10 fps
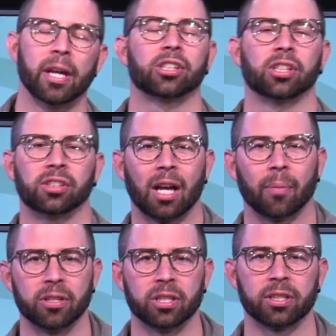I should stop
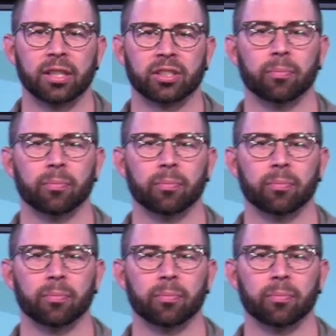and just listen.